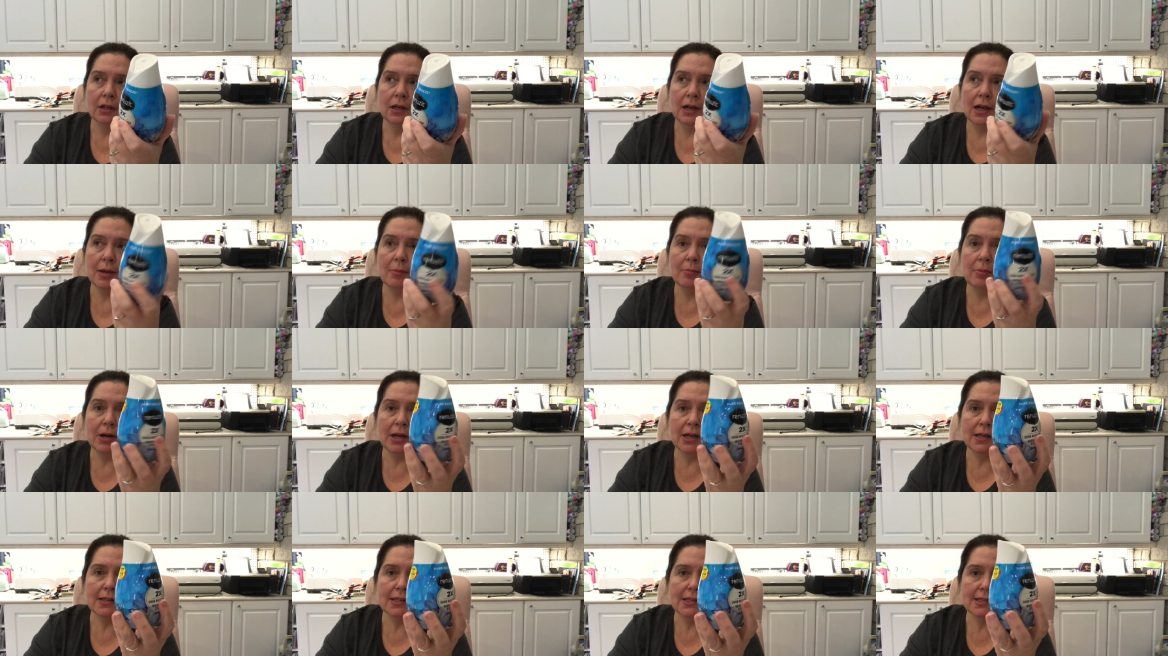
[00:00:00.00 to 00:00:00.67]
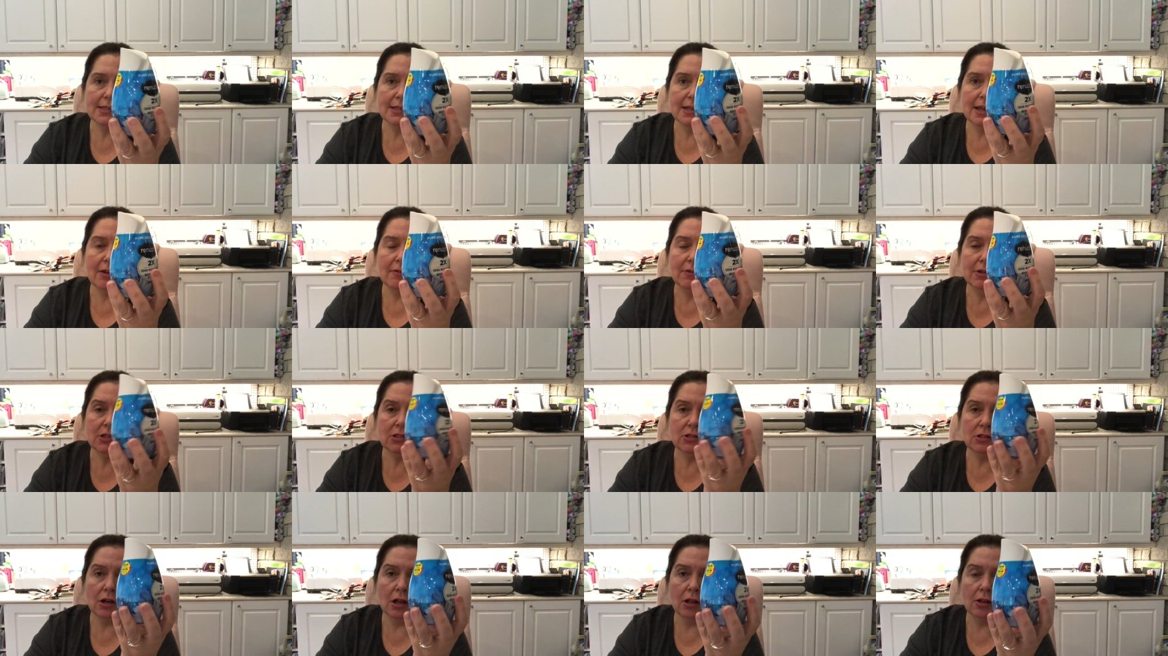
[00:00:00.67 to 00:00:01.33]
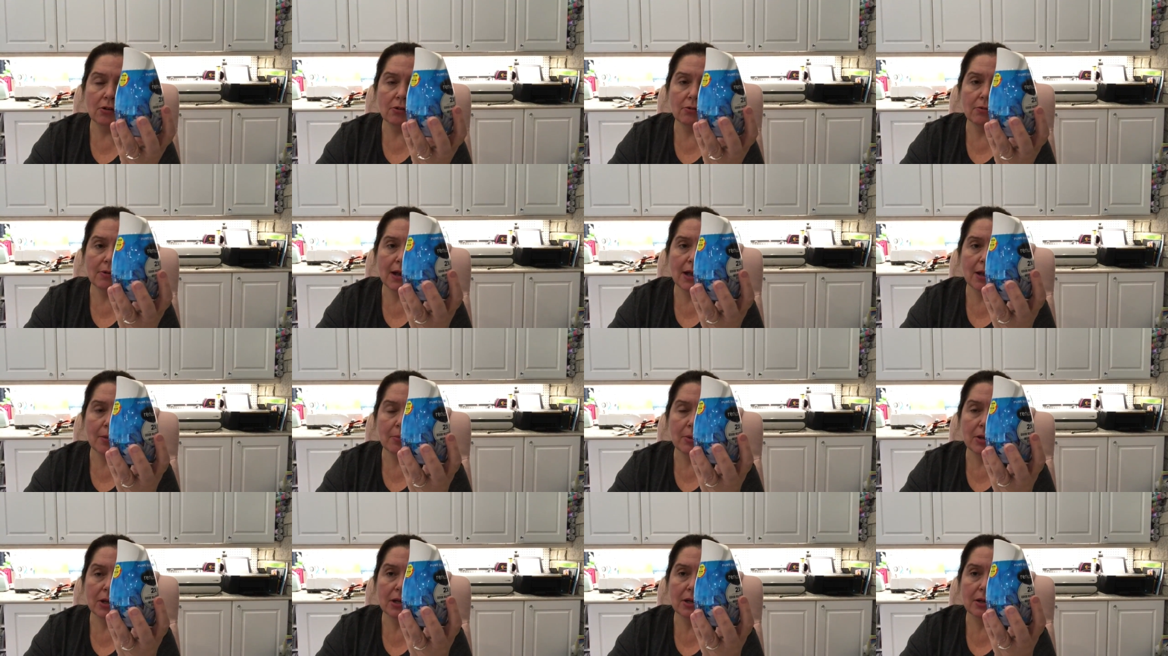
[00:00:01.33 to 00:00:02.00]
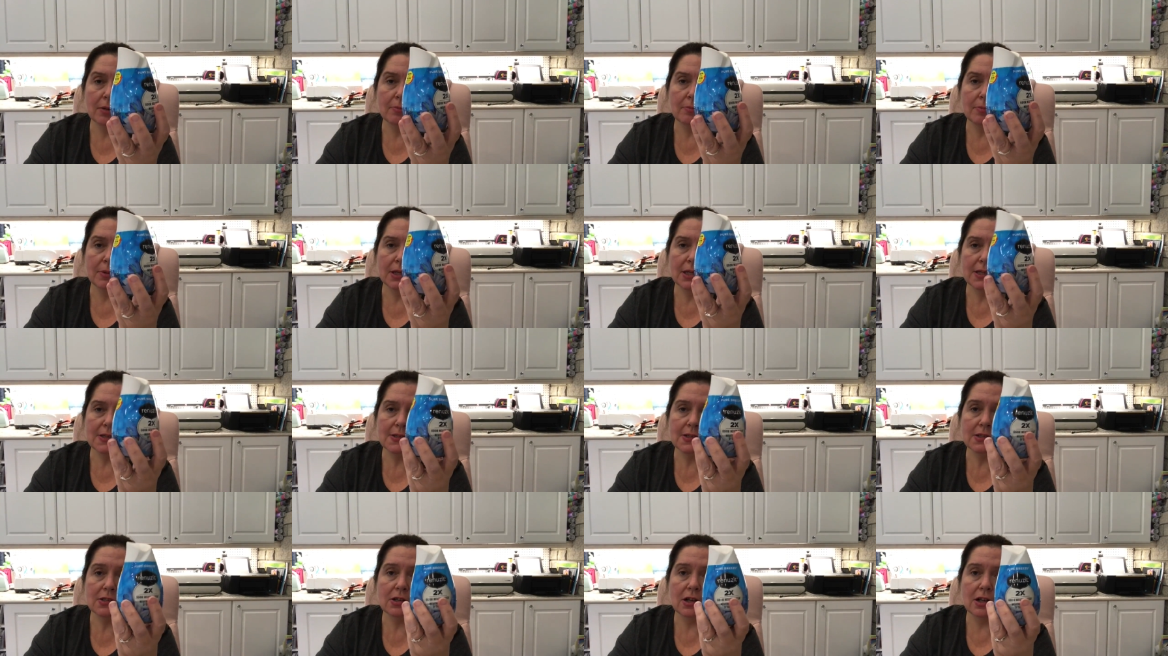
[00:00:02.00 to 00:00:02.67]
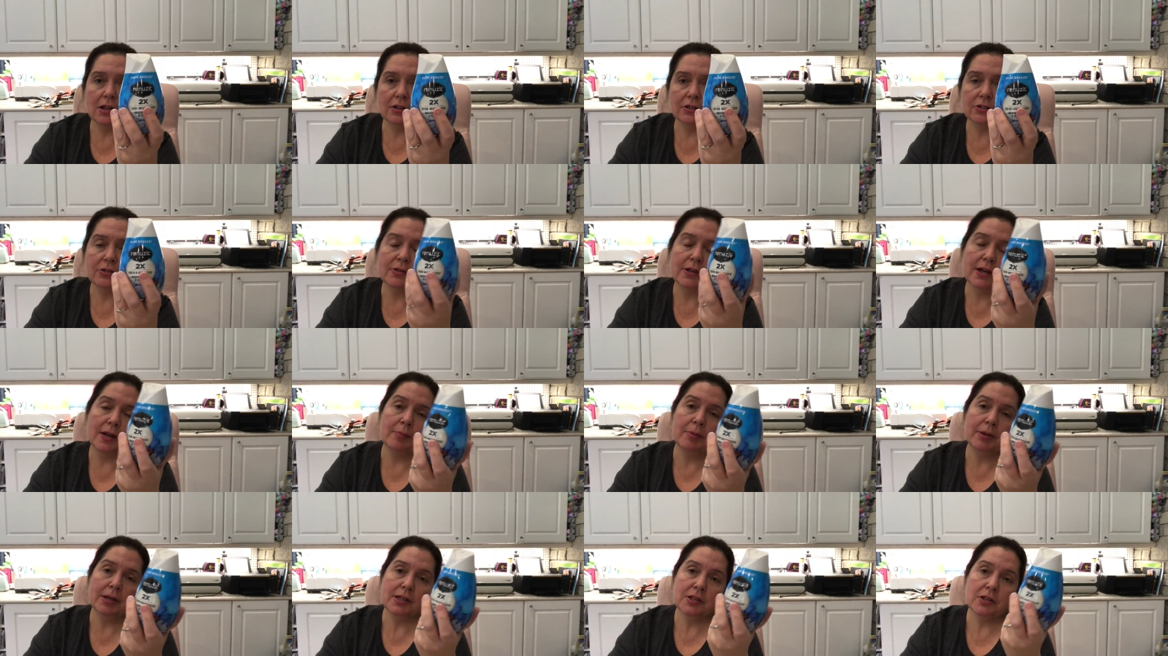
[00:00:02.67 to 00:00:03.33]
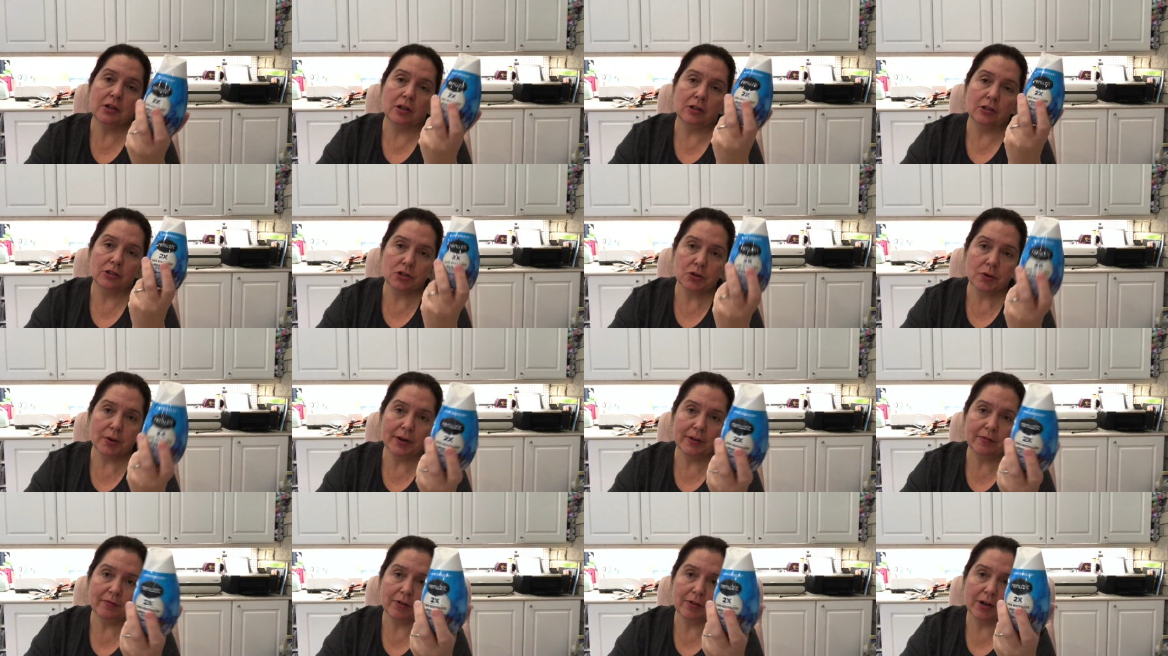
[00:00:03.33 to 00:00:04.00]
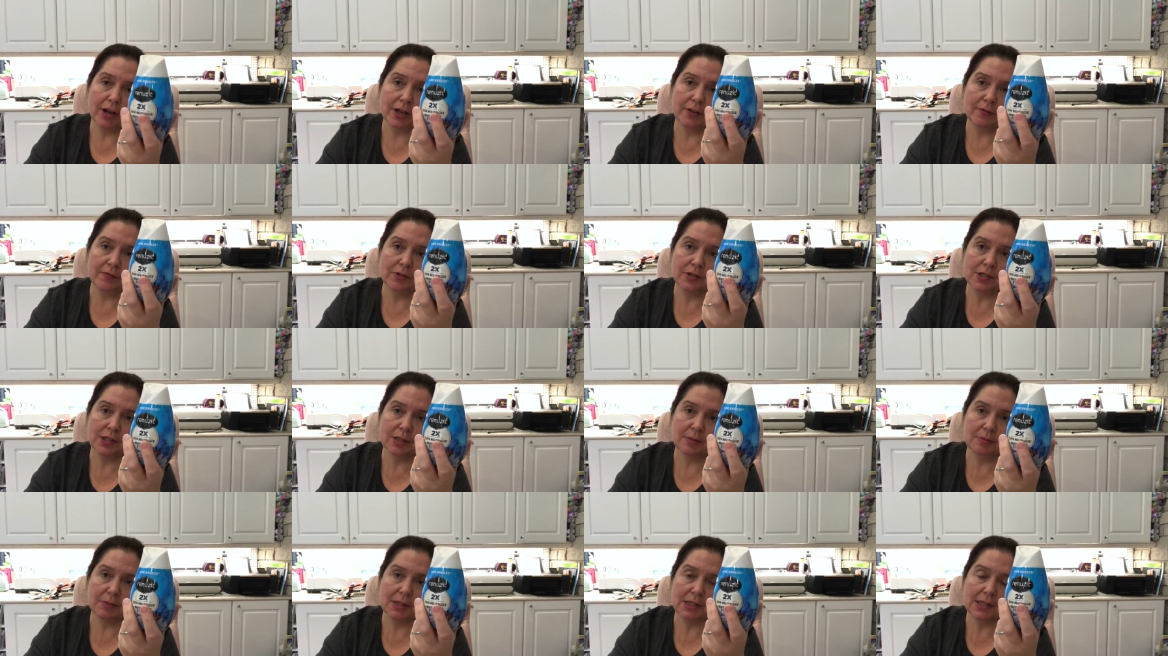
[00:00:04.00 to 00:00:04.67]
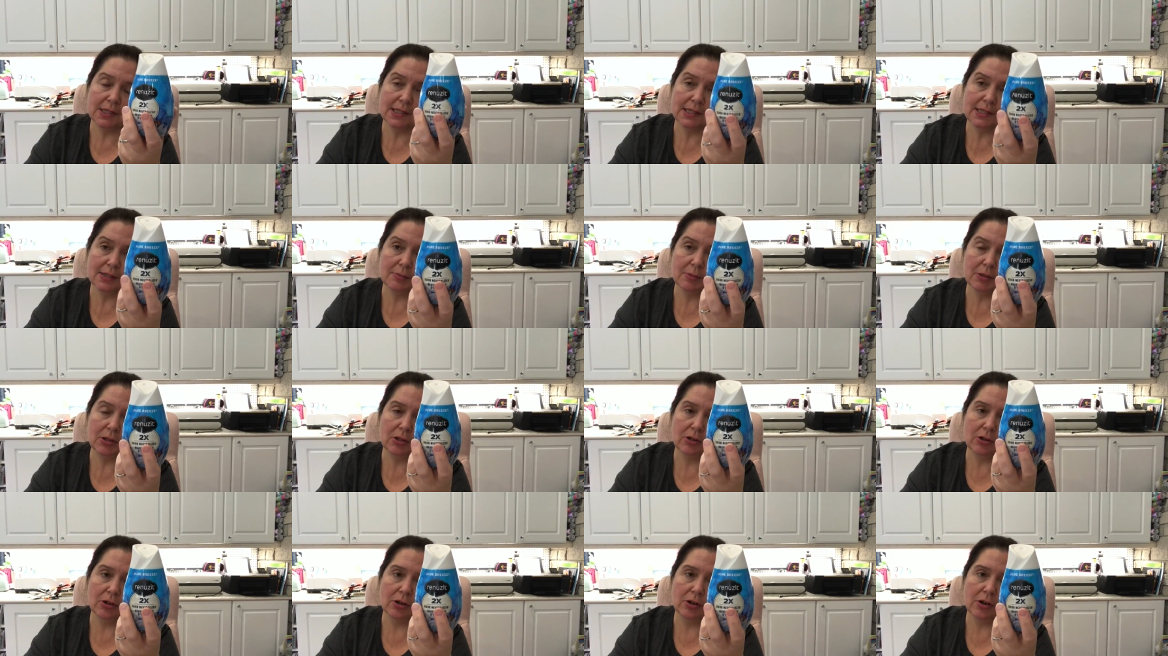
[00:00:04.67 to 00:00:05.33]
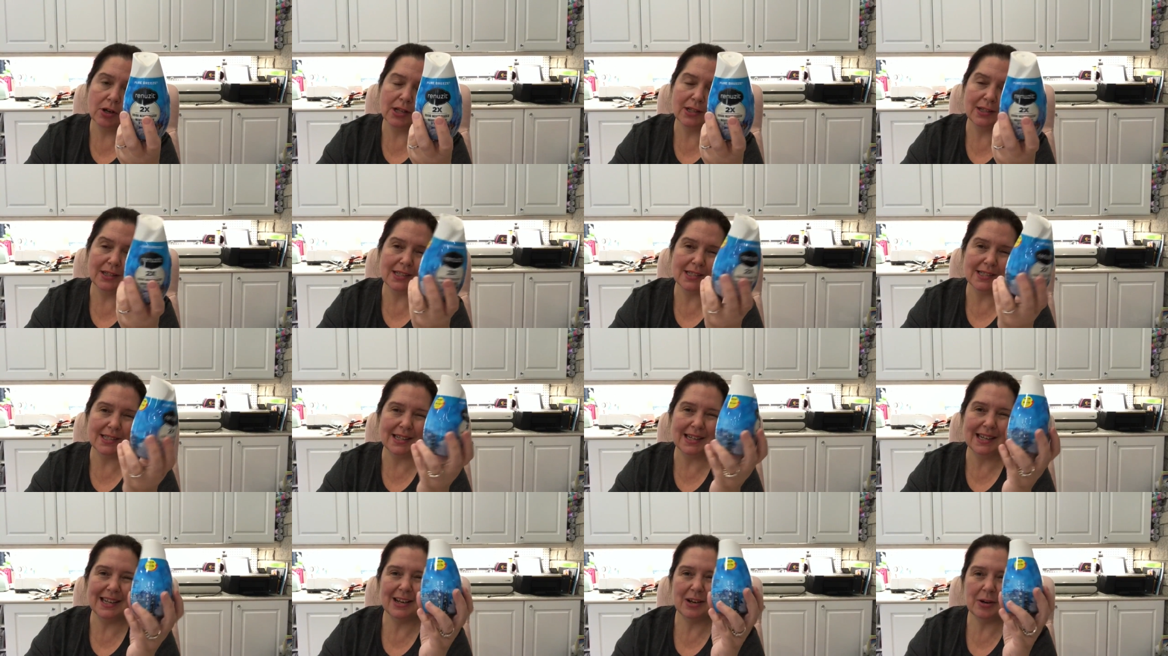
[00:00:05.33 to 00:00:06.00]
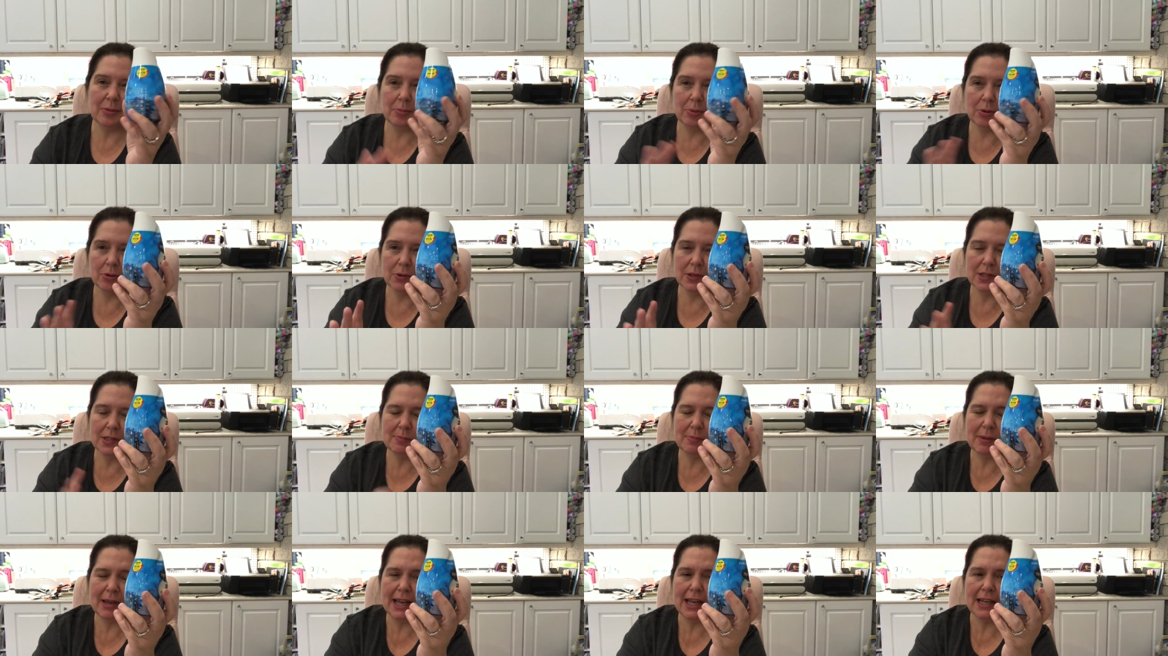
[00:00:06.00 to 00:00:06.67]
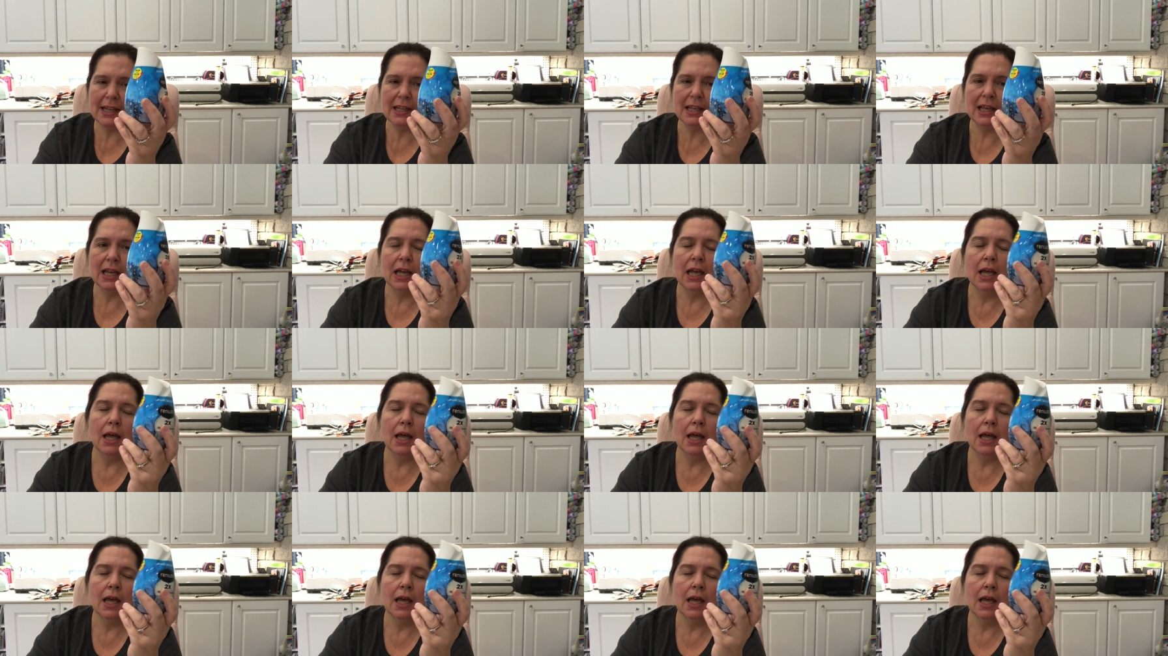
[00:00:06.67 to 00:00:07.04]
buy these now at Dollarama because at Dollar Tree I pay $1.25 for something similar unless I get a bonus pack.